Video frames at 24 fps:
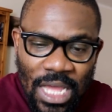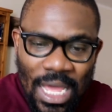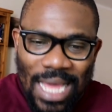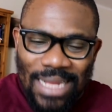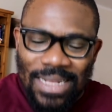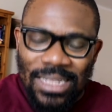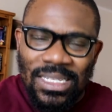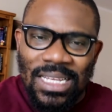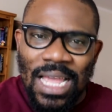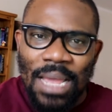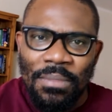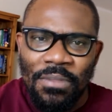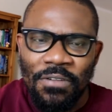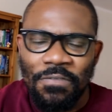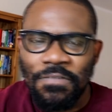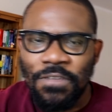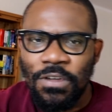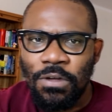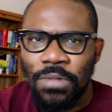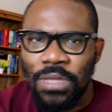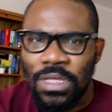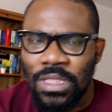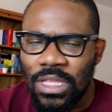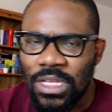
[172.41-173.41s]
at the time of
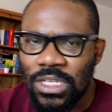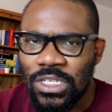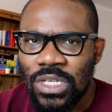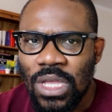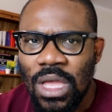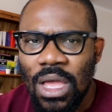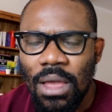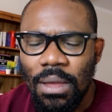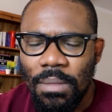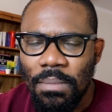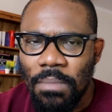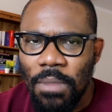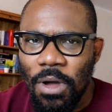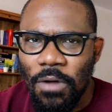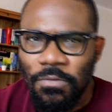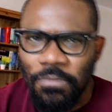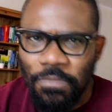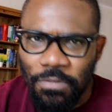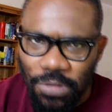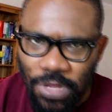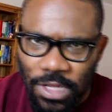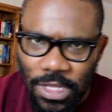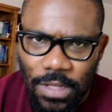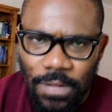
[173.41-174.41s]
filming this
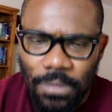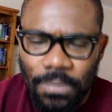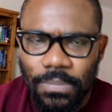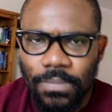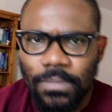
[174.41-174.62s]
monthly.